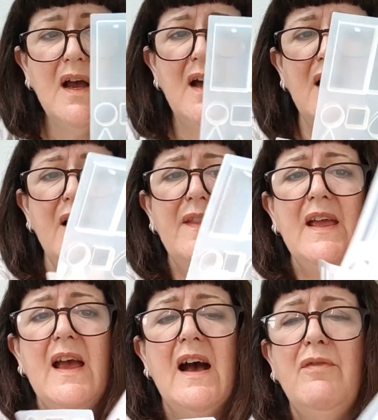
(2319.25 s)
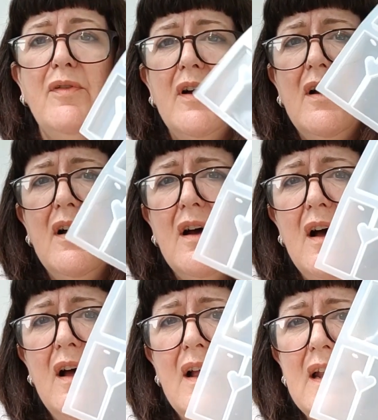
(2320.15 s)
and they have
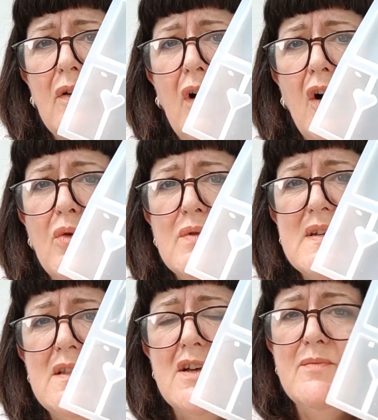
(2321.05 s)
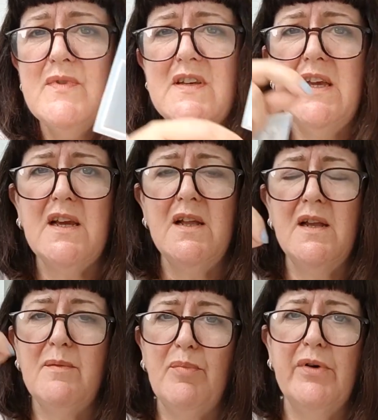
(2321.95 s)
little holes in them so you
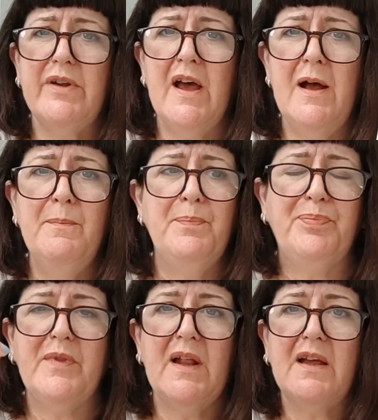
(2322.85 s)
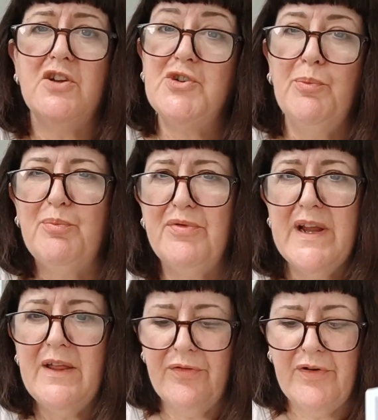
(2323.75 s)
can put like a jump
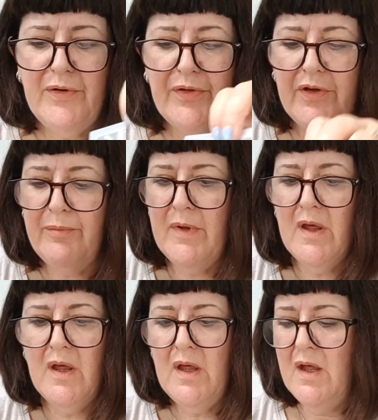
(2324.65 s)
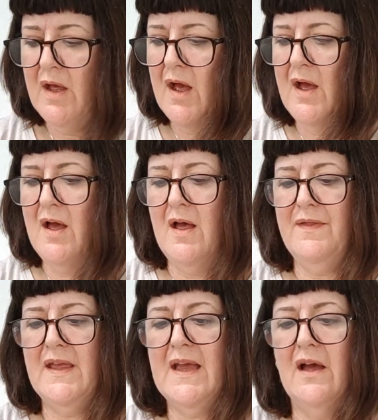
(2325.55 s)
ring through them. Then
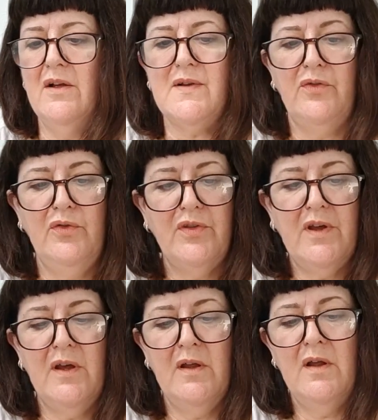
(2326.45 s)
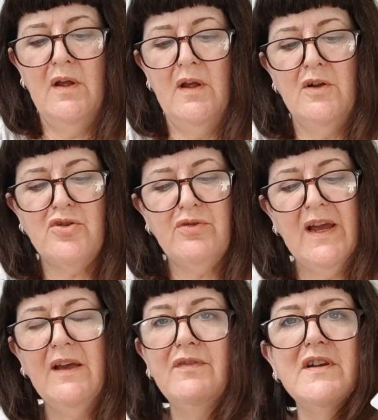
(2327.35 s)
you get another
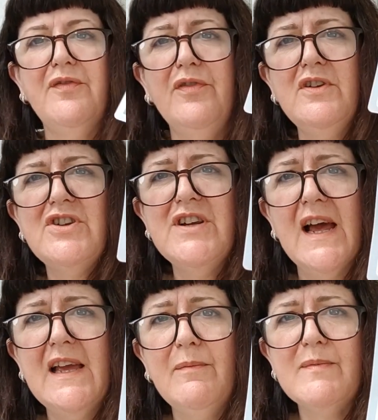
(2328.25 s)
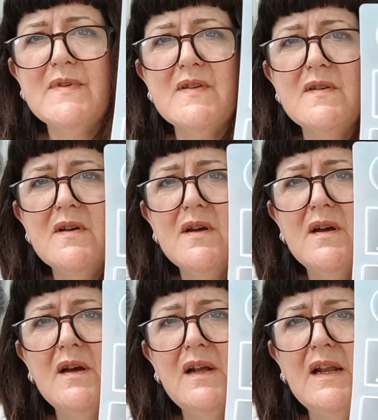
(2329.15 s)
tray of different shapes,
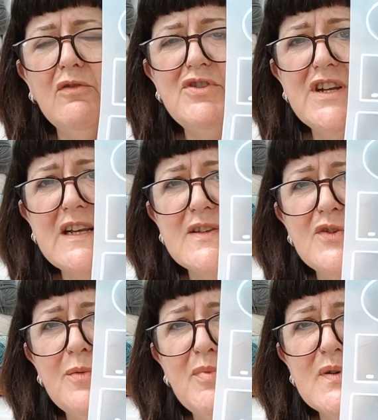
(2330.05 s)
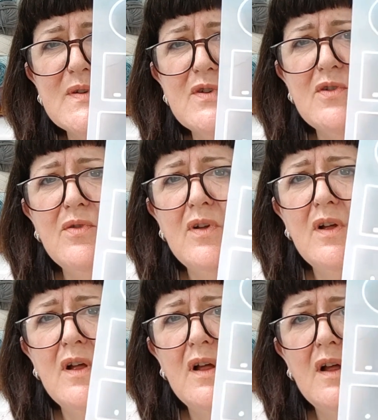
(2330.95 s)
a little jigsaw puzzle,